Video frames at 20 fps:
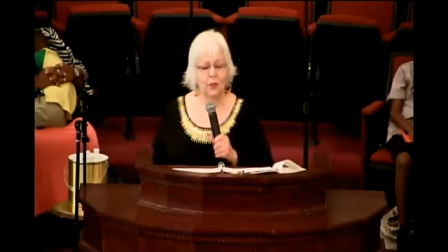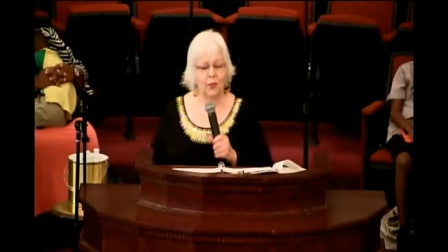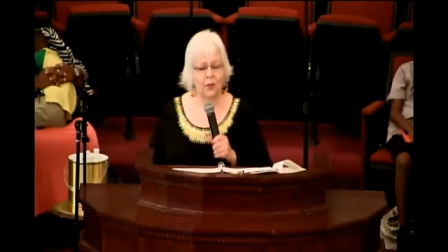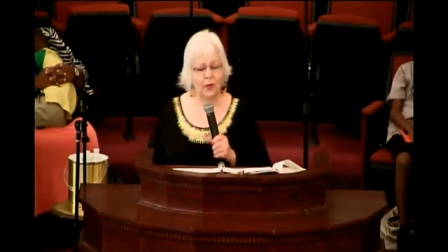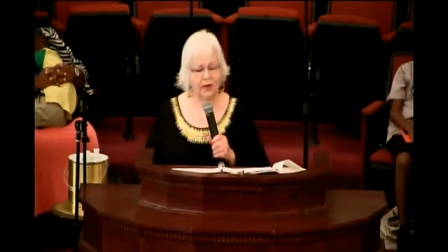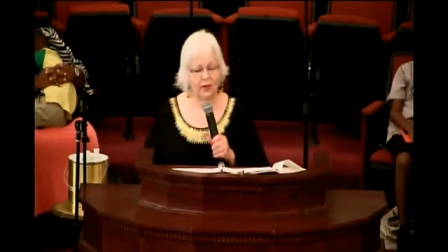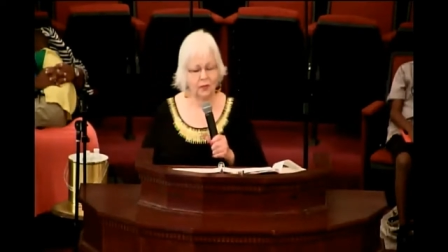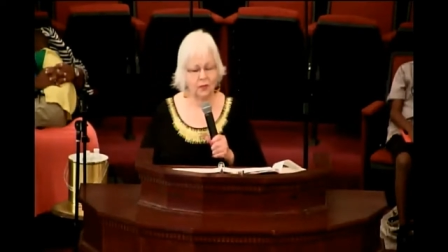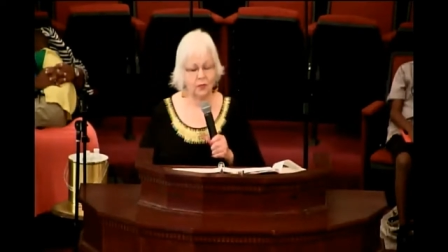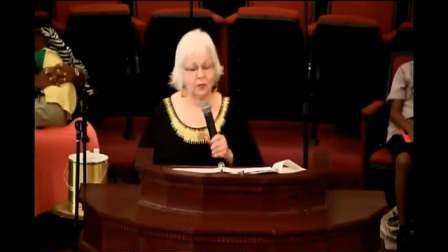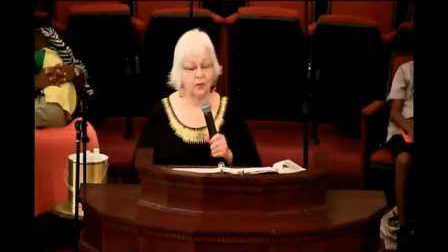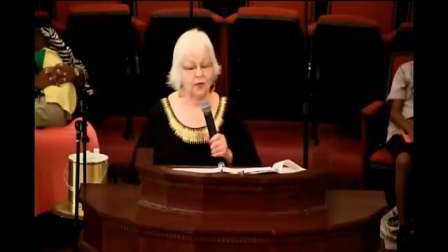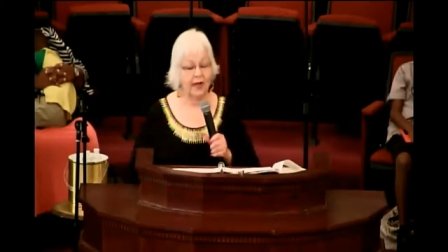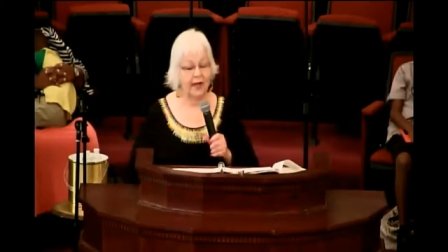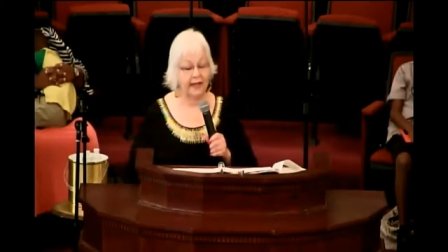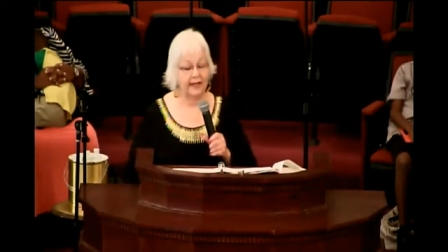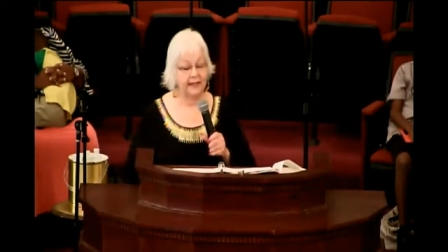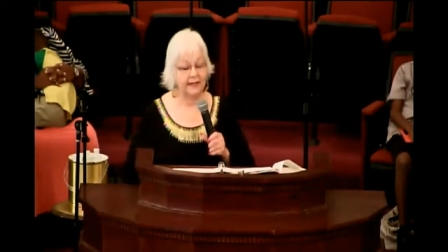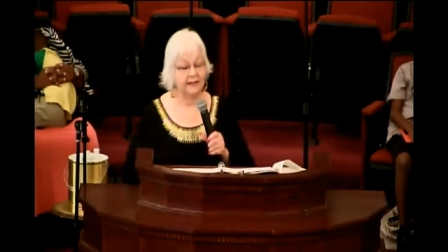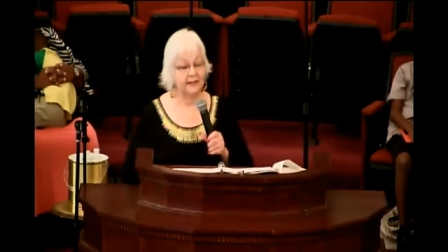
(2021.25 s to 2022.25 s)
what
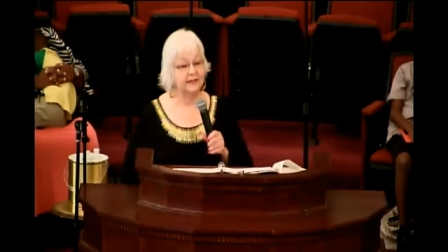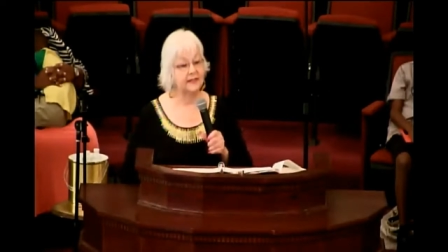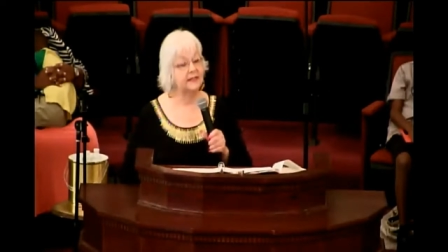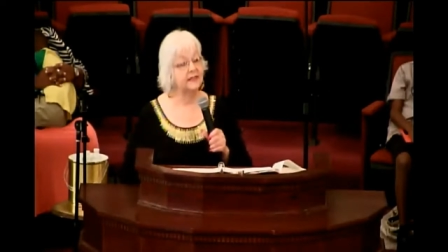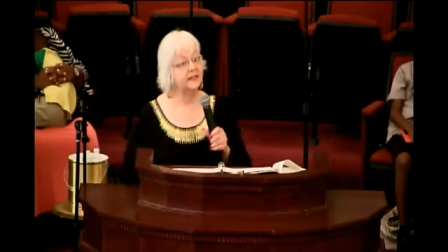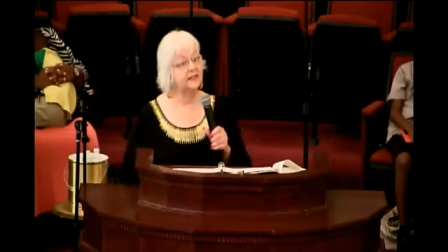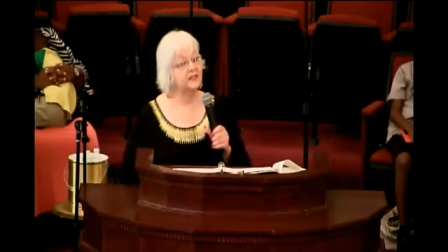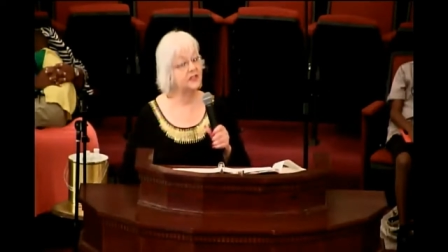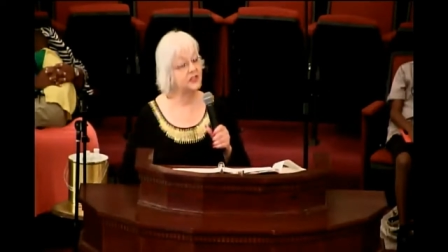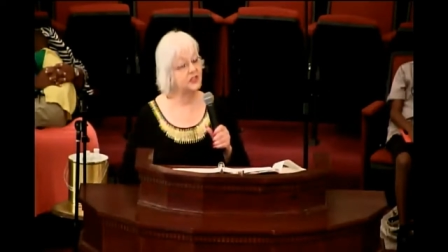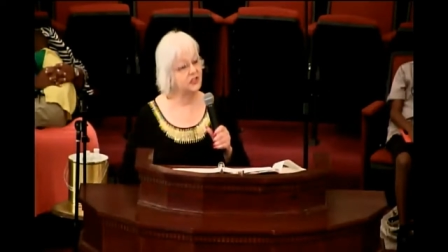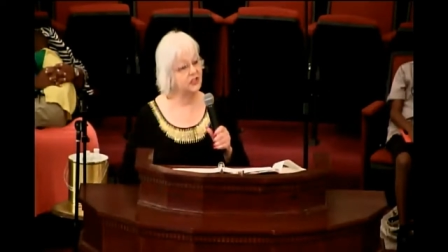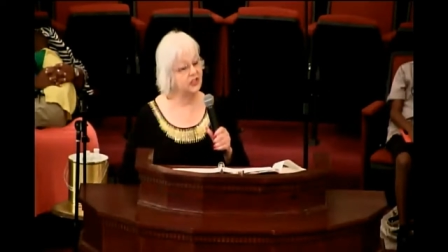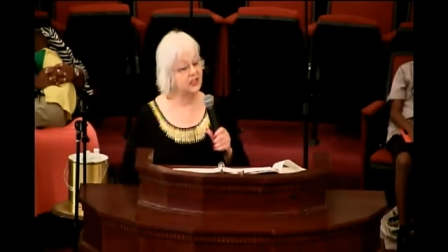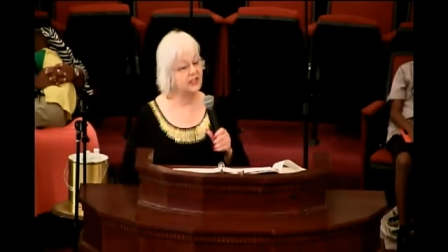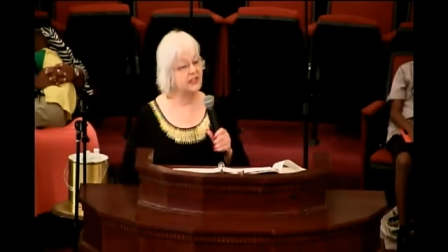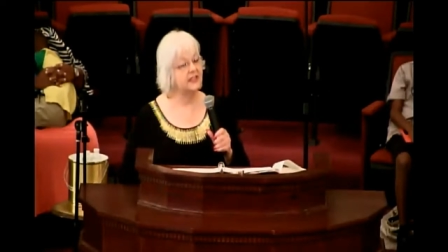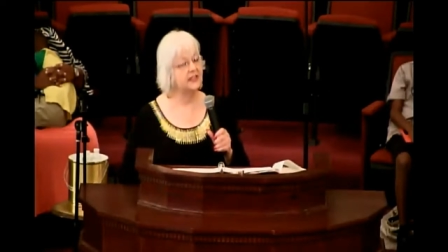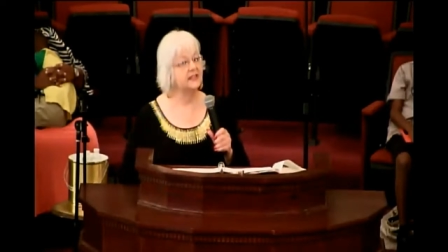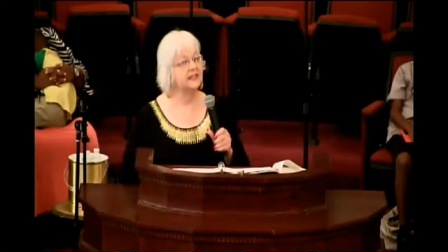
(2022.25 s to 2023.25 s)
right does
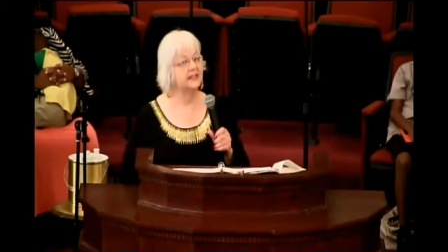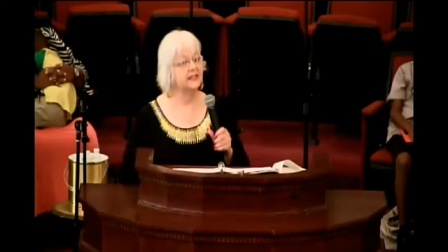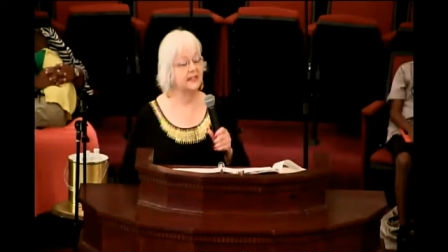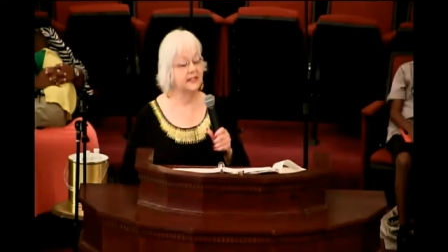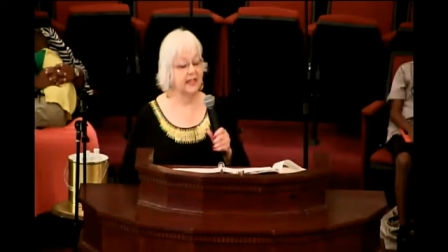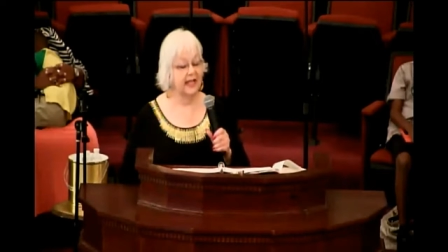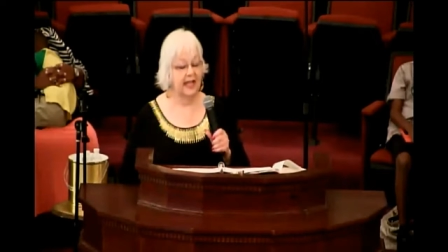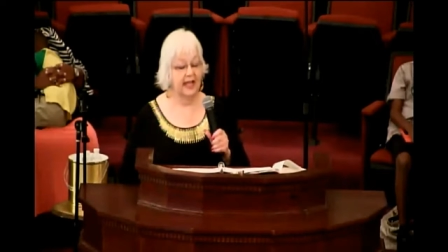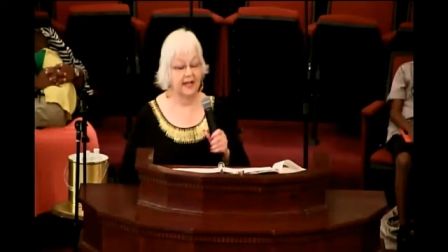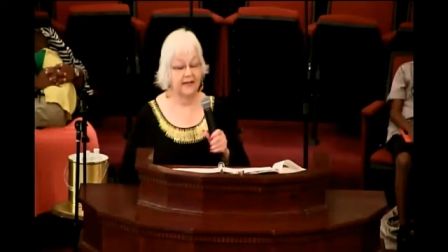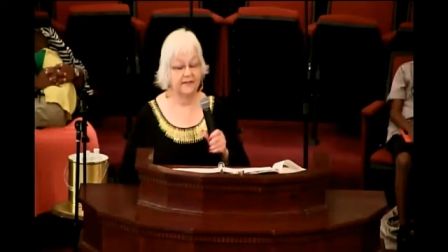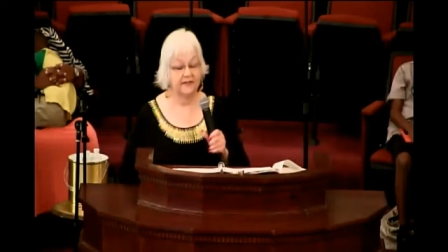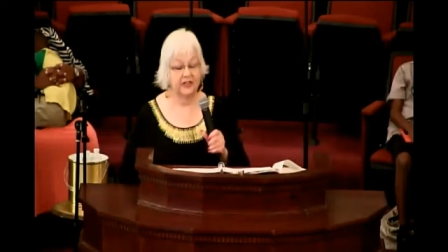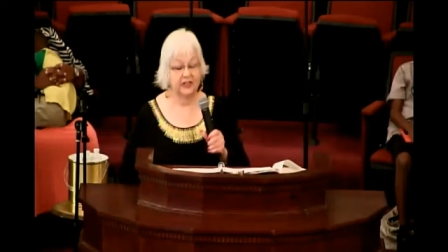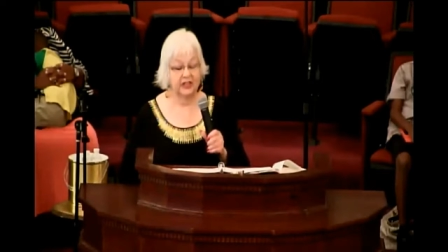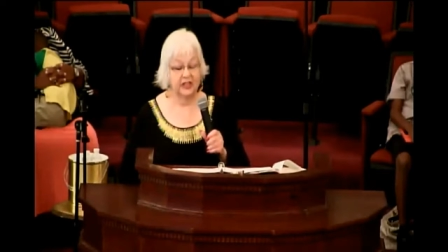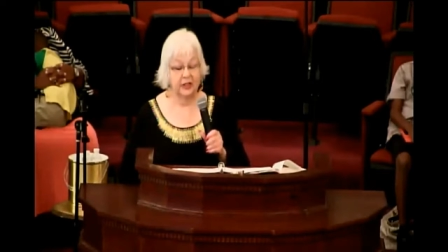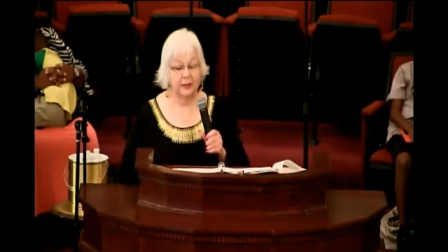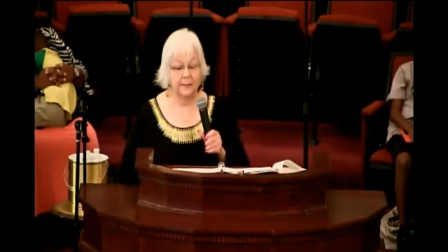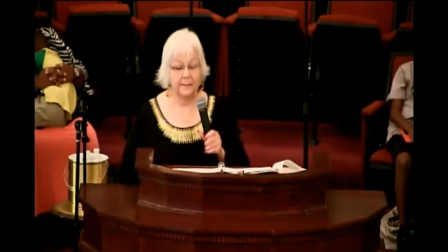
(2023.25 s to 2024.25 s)
Jesus have to
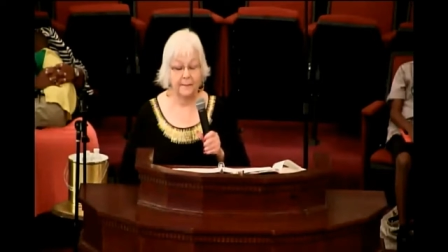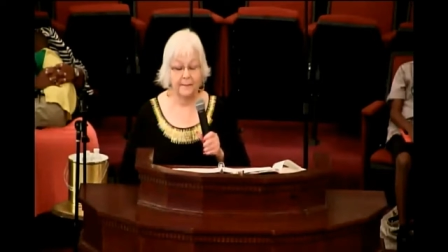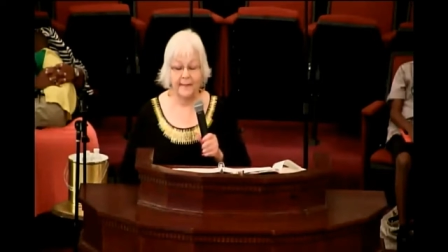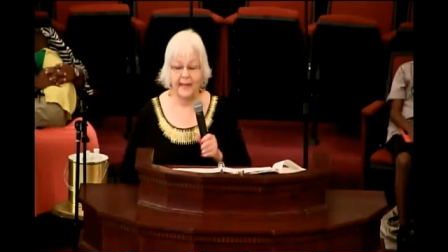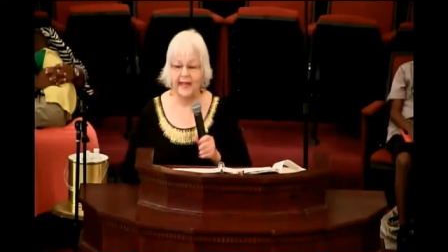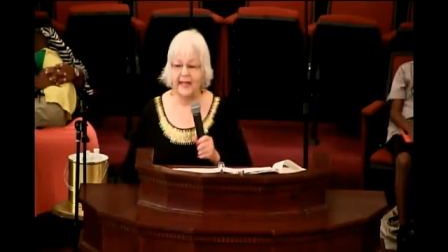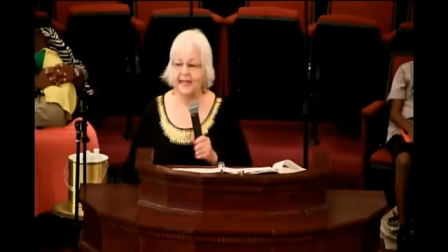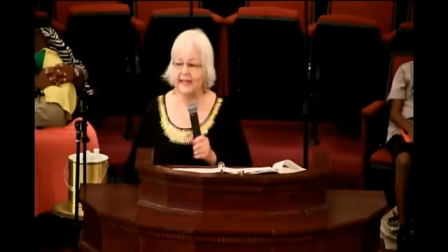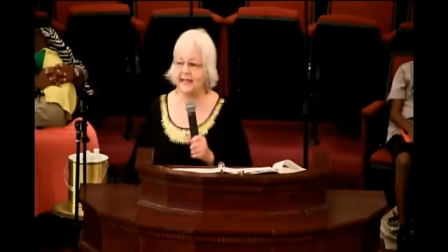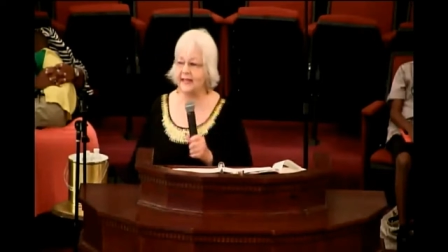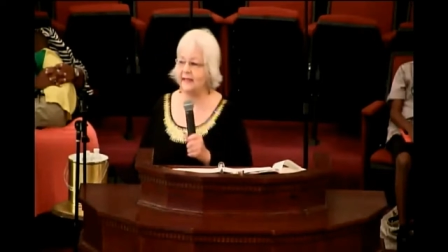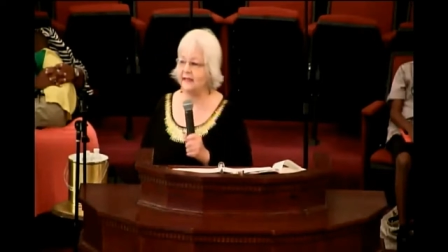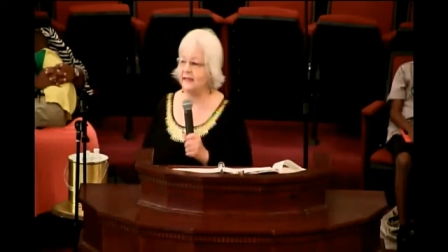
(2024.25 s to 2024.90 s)
command